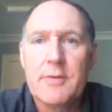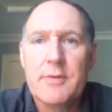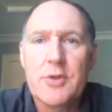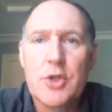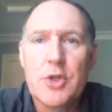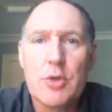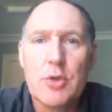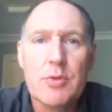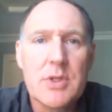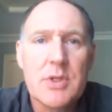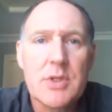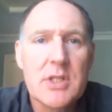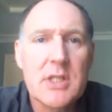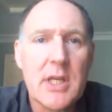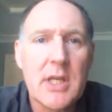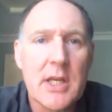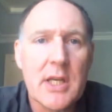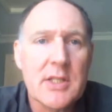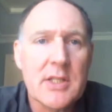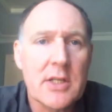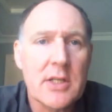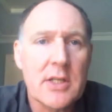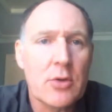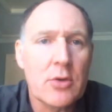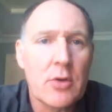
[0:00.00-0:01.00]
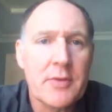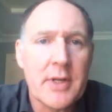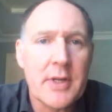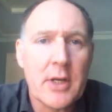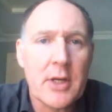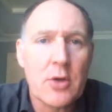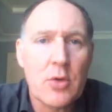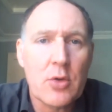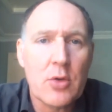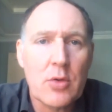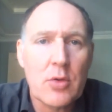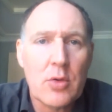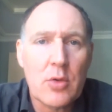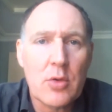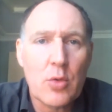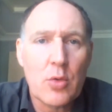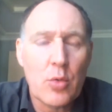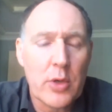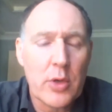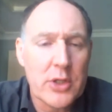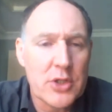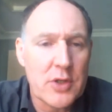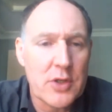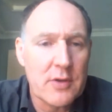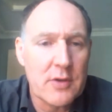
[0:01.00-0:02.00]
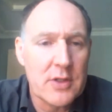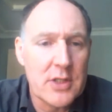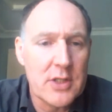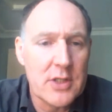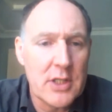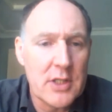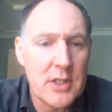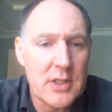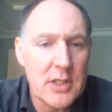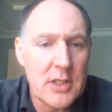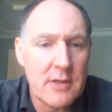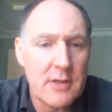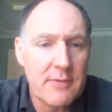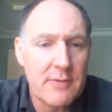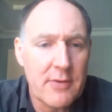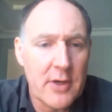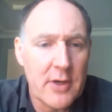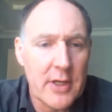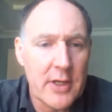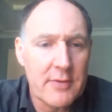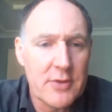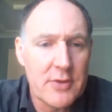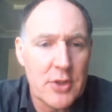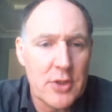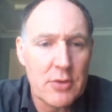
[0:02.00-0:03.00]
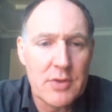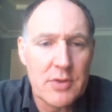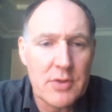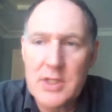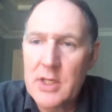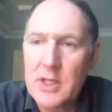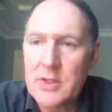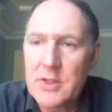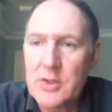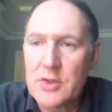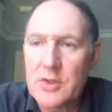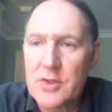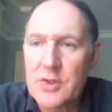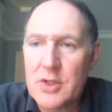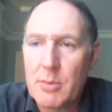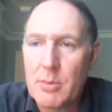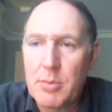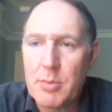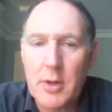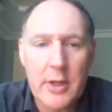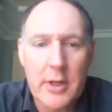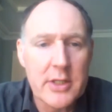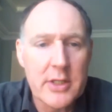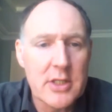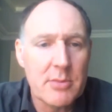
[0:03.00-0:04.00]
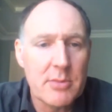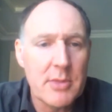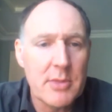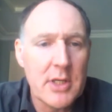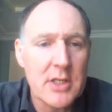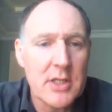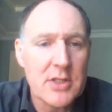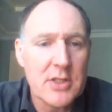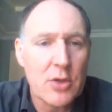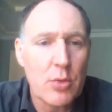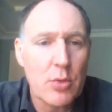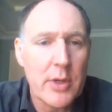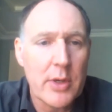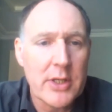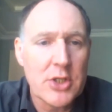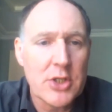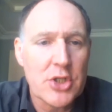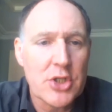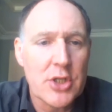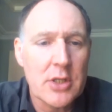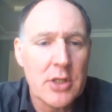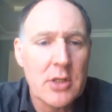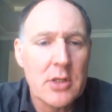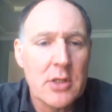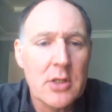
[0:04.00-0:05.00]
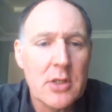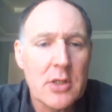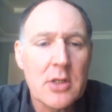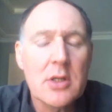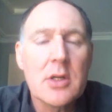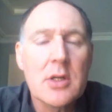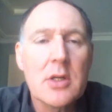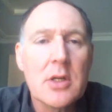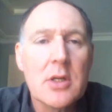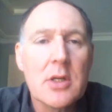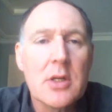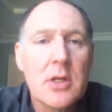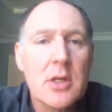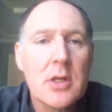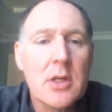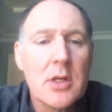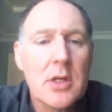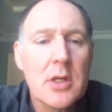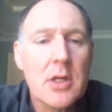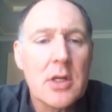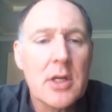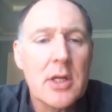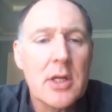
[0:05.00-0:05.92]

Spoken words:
I don't know if that question DC526 doesn't apply to me as a question. Sorry,